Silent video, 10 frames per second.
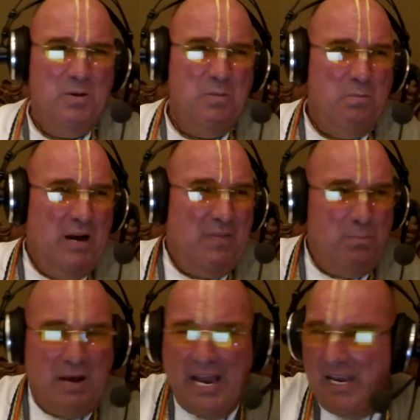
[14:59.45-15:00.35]
But
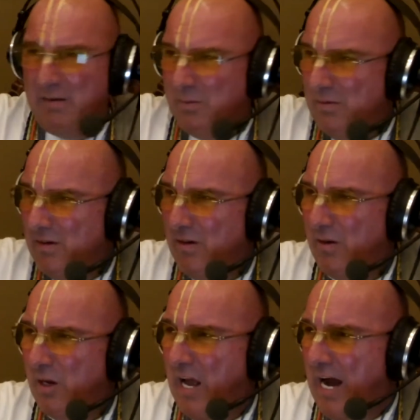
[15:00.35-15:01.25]
my
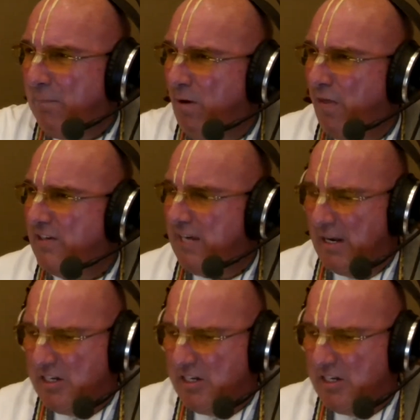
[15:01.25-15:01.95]
godbrother said,